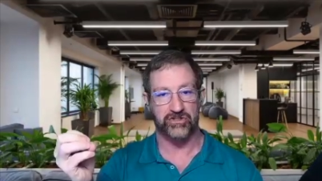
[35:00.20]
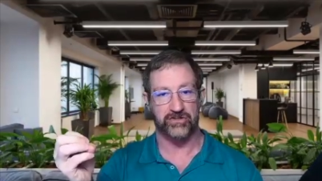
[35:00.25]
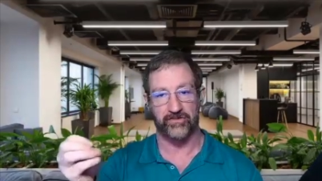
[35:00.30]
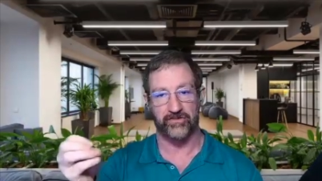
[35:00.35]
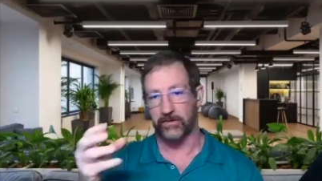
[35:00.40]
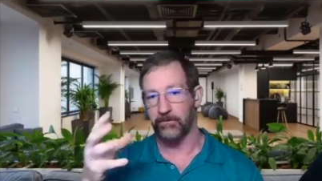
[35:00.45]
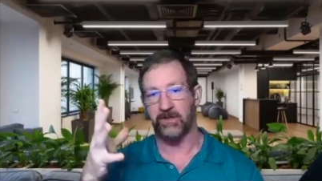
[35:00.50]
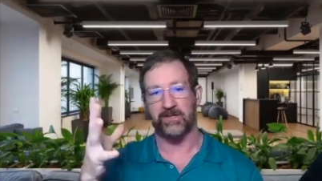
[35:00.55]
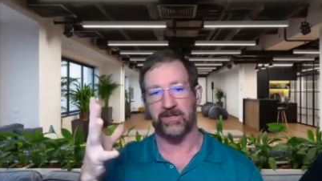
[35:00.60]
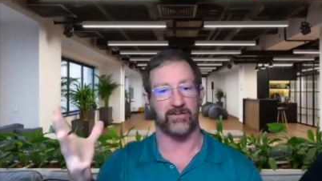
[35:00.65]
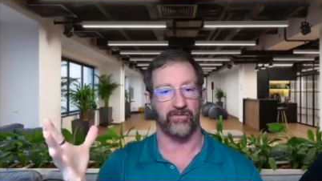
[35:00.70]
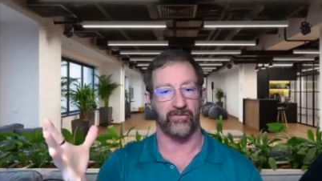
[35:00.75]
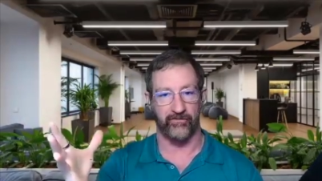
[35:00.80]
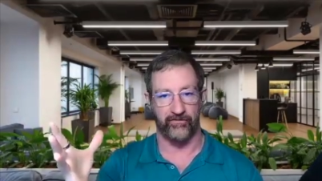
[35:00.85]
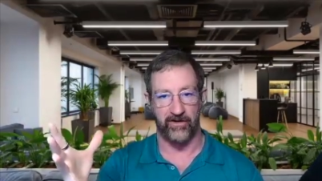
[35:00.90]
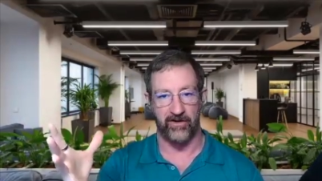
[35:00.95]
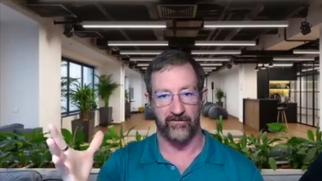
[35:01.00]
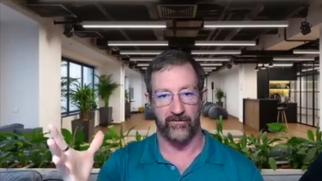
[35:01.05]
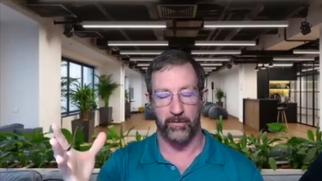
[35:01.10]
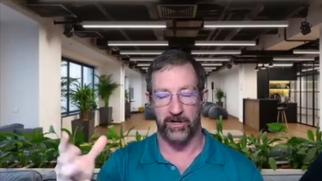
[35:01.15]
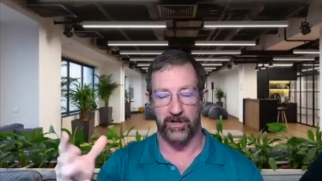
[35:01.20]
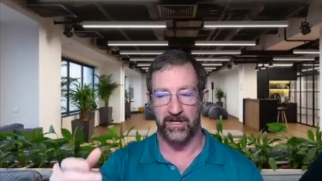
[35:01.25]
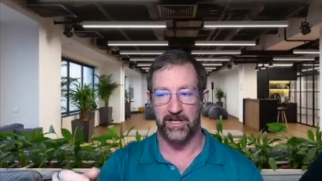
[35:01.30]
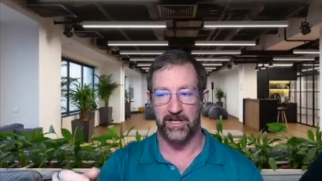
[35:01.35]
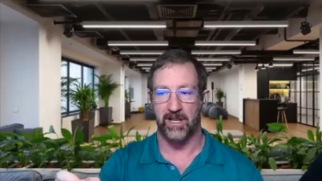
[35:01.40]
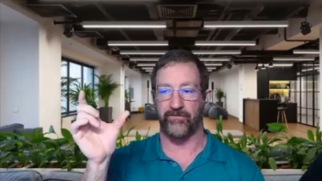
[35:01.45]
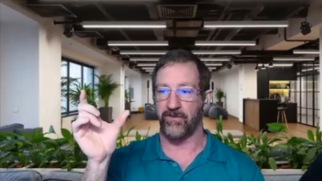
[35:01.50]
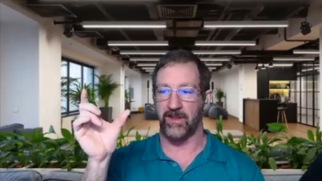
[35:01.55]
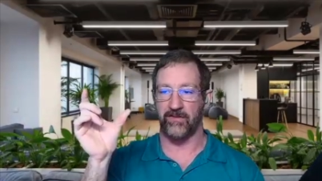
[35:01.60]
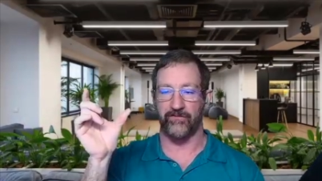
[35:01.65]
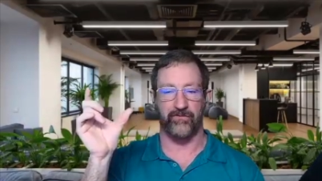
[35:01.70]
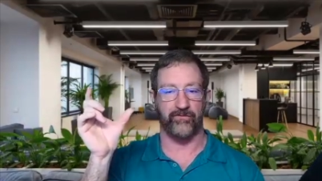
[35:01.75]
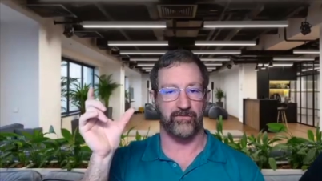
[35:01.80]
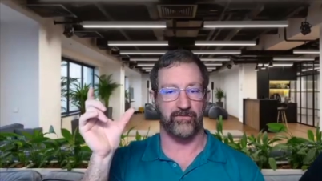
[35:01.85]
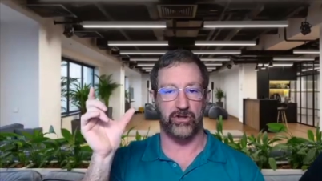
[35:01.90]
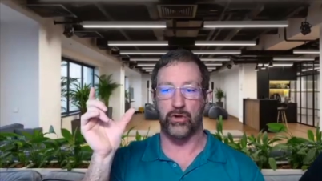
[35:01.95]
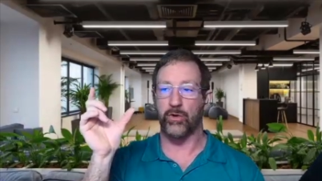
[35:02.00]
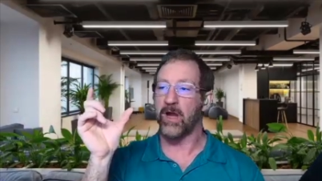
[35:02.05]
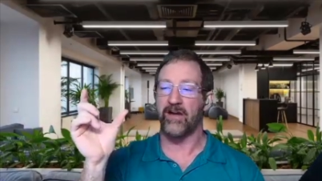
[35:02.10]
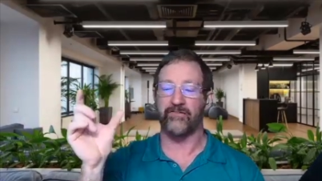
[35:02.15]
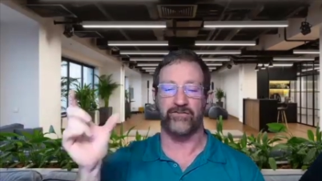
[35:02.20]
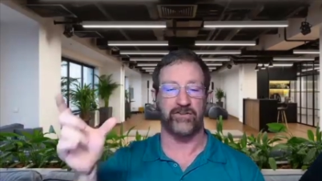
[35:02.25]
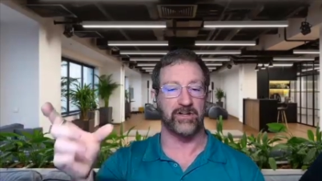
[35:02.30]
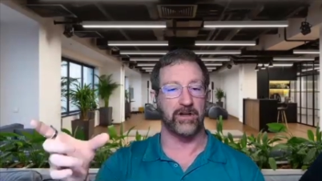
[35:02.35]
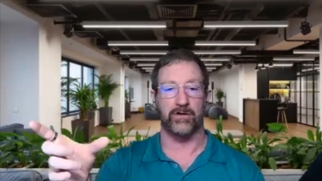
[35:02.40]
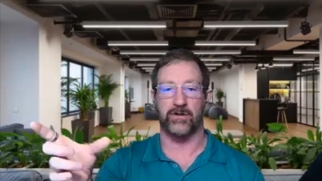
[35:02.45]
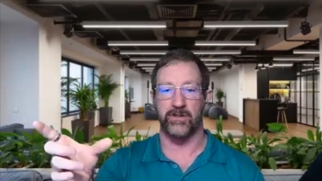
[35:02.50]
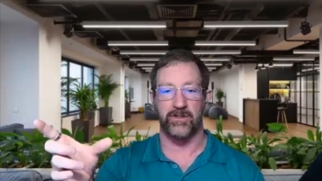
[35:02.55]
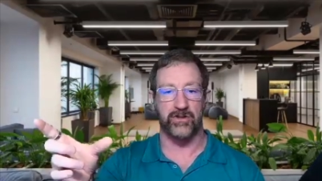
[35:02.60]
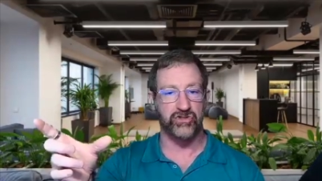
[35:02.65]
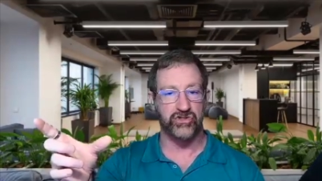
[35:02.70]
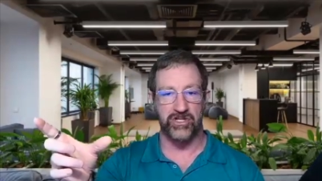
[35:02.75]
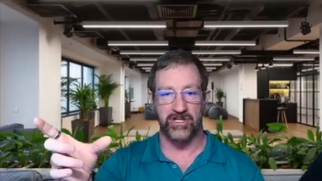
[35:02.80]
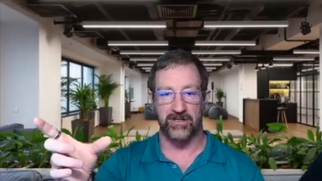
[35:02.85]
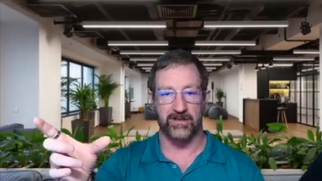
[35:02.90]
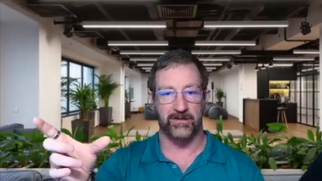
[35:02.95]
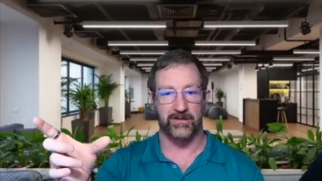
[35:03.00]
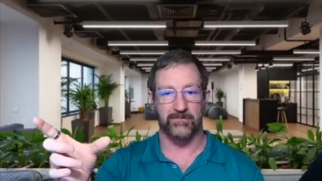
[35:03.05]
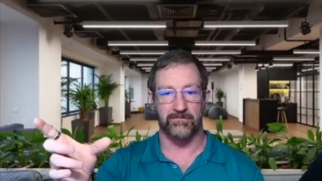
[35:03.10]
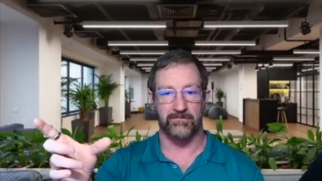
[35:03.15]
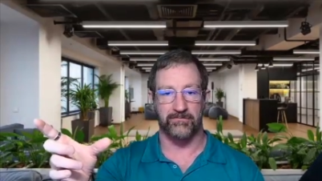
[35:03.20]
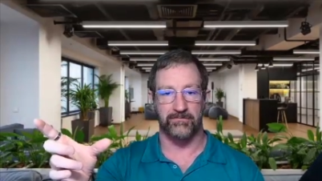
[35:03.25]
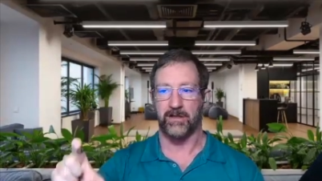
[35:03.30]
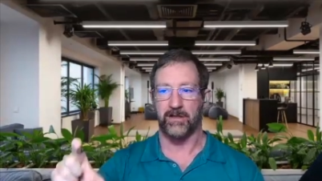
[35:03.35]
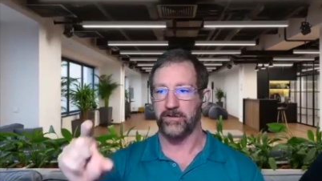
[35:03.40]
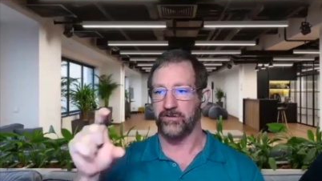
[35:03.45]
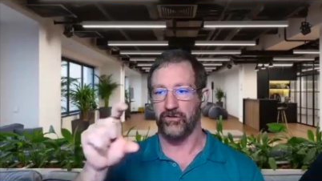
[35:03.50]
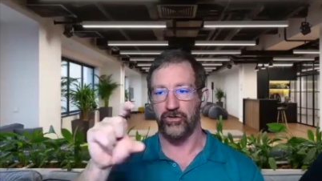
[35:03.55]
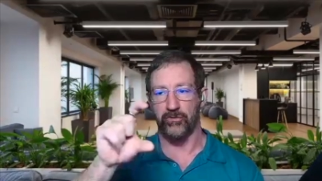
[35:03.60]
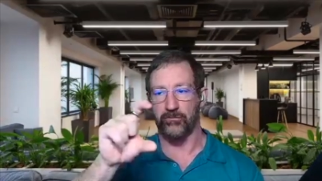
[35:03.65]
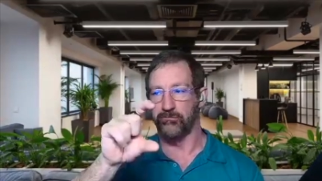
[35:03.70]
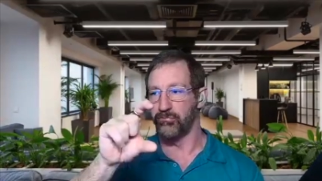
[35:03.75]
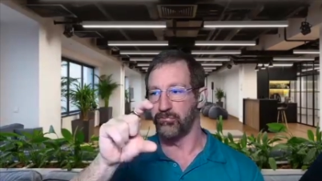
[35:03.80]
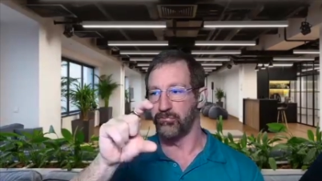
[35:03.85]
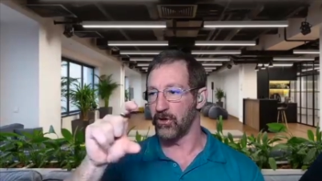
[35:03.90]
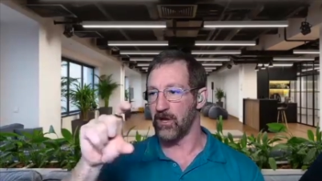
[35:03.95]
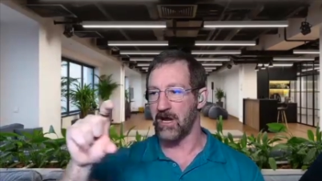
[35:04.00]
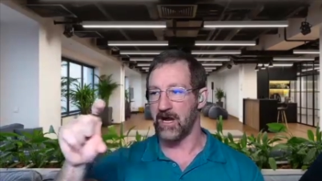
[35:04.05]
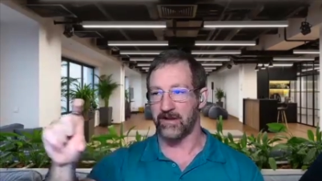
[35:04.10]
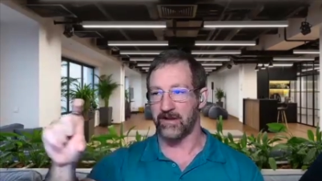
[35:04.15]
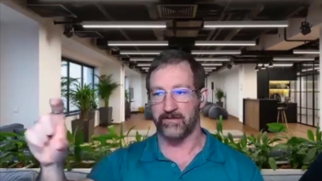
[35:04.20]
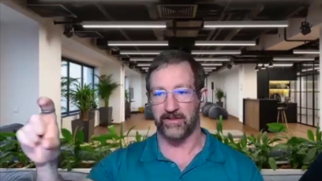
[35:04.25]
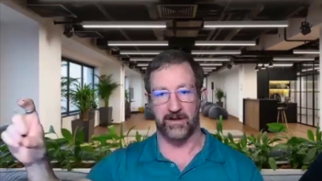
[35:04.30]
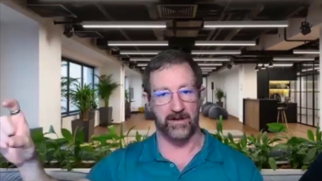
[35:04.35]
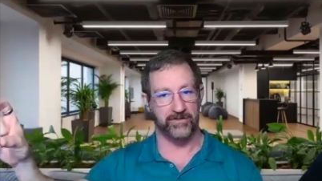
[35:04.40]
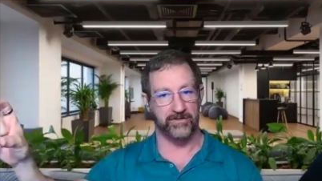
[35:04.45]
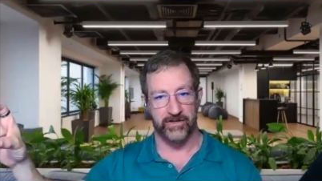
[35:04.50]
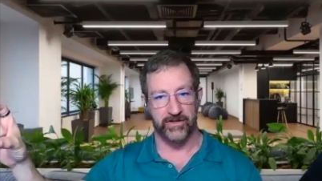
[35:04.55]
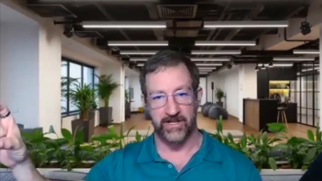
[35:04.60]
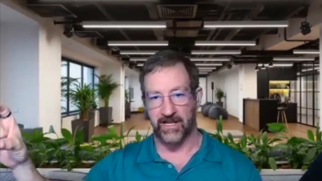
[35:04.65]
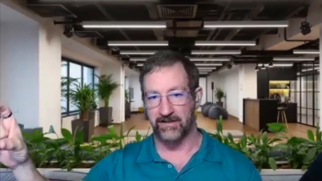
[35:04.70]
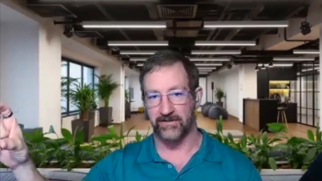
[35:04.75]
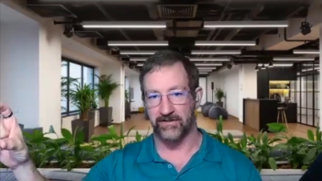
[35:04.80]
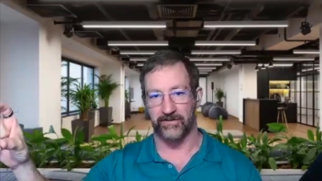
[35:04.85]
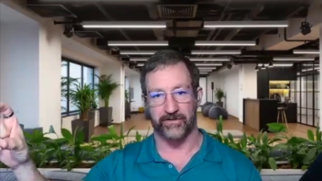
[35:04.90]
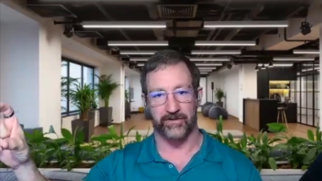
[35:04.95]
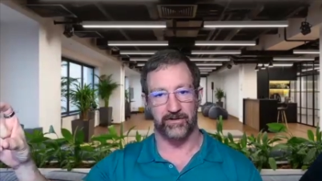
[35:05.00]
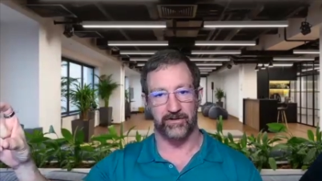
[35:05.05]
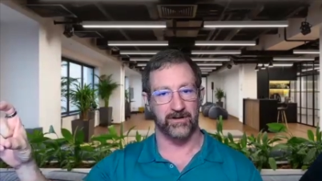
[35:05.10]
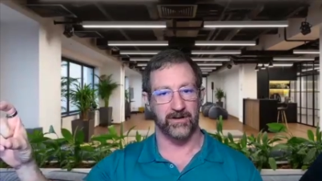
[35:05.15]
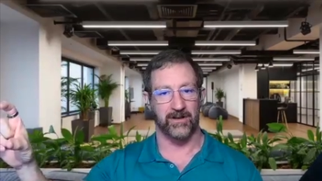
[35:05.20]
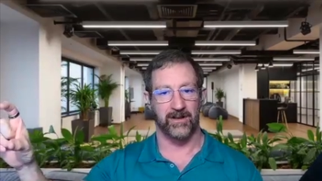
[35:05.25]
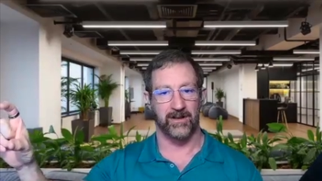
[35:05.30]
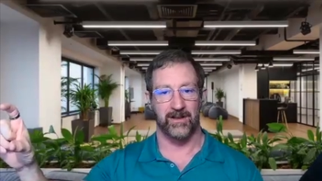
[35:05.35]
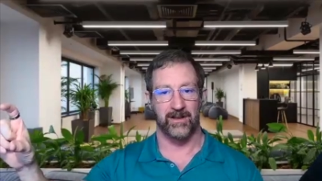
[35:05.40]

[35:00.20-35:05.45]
It's gonna be different for everybody. If you have to go to the gym, you block that on your calendar,